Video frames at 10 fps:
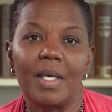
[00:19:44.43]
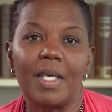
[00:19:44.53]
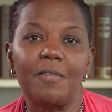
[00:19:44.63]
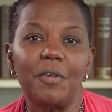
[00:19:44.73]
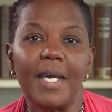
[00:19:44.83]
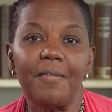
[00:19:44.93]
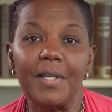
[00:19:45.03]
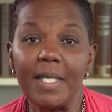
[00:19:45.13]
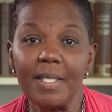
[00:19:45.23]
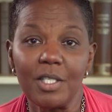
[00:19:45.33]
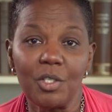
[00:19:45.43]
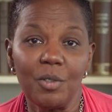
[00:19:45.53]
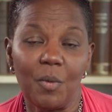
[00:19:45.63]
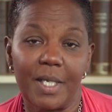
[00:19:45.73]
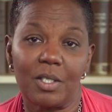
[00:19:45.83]
If you have any additional
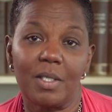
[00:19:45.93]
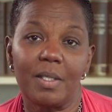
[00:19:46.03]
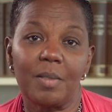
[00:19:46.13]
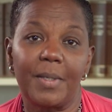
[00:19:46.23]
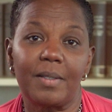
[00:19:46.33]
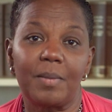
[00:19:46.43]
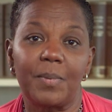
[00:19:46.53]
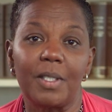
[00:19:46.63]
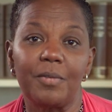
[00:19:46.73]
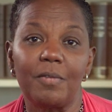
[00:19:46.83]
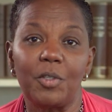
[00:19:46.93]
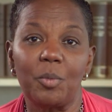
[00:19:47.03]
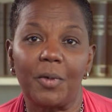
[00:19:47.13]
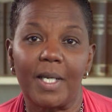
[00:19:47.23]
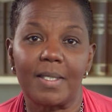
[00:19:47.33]
questions about the peer review
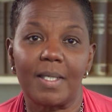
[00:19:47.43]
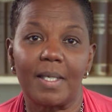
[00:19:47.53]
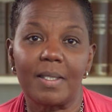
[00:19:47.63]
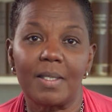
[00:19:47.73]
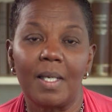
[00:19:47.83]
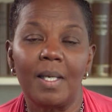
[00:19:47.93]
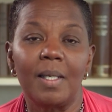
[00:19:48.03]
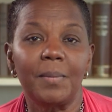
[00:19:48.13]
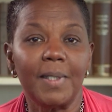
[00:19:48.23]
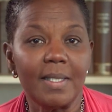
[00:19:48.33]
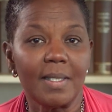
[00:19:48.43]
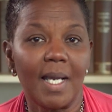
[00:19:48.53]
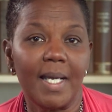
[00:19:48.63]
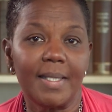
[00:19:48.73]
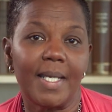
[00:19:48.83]
process, please
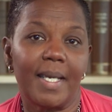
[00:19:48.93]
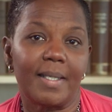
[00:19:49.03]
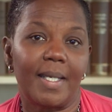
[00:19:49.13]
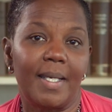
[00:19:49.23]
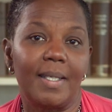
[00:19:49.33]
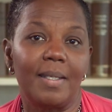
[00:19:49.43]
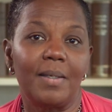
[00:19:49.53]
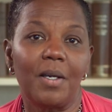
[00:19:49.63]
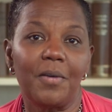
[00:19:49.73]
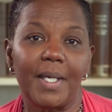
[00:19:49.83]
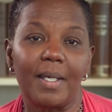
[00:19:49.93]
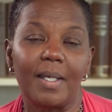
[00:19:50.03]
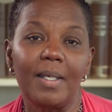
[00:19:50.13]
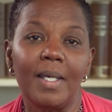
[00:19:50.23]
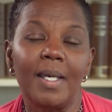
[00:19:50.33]
contact
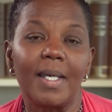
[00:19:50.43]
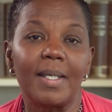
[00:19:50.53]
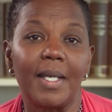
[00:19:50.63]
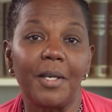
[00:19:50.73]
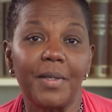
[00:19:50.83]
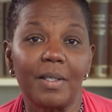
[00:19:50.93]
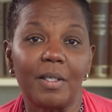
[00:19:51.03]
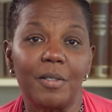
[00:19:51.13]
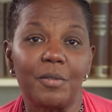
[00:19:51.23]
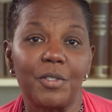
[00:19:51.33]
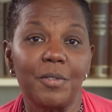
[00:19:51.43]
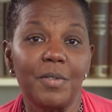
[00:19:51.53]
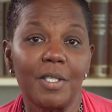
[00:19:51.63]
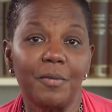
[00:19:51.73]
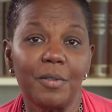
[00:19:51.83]
AERA at area code
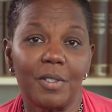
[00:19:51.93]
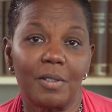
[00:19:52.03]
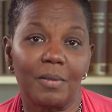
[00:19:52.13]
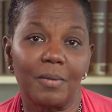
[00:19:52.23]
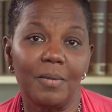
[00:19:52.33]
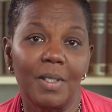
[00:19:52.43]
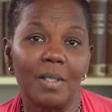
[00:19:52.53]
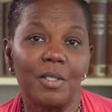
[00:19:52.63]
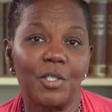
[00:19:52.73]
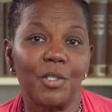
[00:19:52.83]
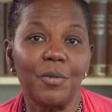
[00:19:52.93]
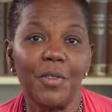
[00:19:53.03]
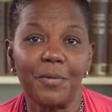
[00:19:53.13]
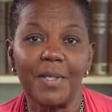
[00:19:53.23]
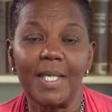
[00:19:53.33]

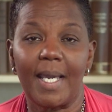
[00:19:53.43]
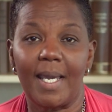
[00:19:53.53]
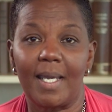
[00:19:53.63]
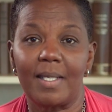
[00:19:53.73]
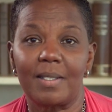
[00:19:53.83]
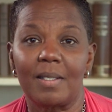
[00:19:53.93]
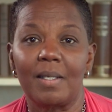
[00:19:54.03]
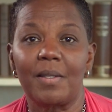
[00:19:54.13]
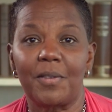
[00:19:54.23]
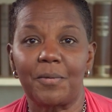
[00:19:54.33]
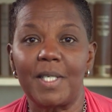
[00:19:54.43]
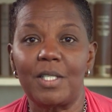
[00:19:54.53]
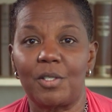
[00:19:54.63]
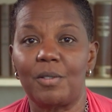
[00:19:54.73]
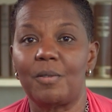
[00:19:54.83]

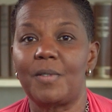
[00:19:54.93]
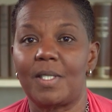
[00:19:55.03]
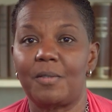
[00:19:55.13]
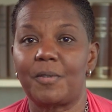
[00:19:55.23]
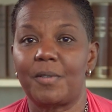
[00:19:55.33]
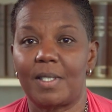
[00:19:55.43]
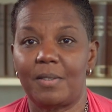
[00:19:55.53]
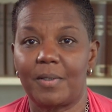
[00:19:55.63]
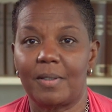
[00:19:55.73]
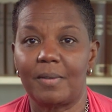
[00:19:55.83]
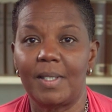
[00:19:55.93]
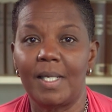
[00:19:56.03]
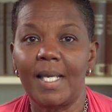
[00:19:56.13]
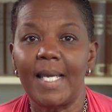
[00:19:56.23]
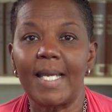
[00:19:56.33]
202-238-3200
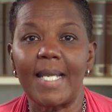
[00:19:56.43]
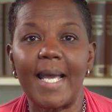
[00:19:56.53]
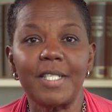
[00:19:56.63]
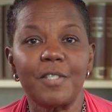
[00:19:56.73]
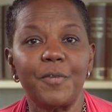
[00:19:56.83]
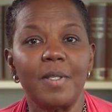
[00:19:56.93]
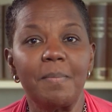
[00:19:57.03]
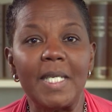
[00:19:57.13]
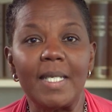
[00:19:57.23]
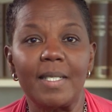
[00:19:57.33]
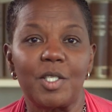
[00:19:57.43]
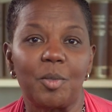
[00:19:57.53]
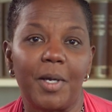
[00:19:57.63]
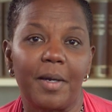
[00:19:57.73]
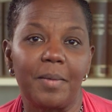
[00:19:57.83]
and ask for the meetings
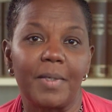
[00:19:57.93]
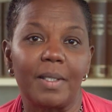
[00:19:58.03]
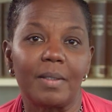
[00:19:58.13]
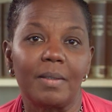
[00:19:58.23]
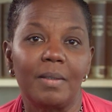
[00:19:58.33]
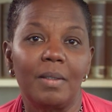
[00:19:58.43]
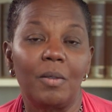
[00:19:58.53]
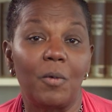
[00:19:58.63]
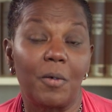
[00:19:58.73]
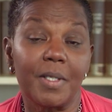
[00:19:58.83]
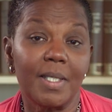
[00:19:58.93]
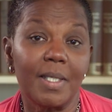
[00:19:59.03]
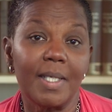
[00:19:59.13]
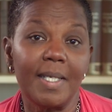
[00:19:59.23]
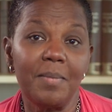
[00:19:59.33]
department, or send
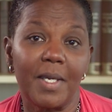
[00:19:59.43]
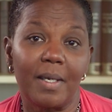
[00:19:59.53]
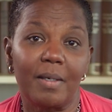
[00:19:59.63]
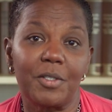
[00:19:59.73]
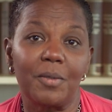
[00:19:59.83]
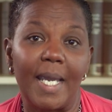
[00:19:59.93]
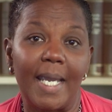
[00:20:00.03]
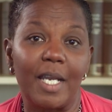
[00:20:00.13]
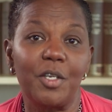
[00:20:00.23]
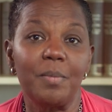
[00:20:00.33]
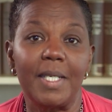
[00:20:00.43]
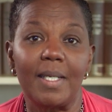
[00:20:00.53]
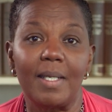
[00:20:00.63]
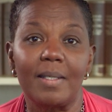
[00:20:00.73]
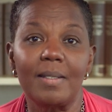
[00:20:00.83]
an email to
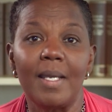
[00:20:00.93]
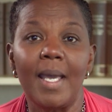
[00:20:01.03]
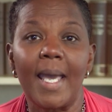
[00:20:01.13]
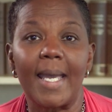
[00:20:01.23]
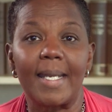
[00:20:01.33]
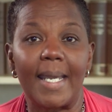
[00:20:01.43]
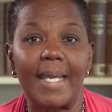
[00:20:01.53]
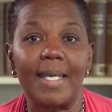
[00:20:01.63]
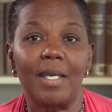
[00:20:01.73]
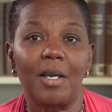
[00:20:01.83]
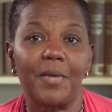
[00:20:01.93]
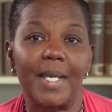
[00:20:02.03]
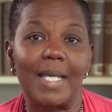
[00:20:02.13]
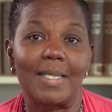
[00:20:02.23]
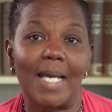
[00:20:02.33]

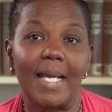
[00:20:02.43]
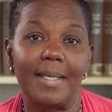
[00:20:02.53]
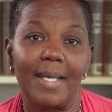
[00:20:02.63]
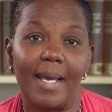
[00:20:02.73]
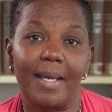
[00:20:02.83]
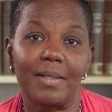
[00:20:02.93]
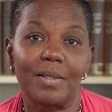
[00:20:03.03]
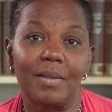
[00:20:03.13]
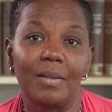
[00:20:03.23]
annualmeeting@aera.net,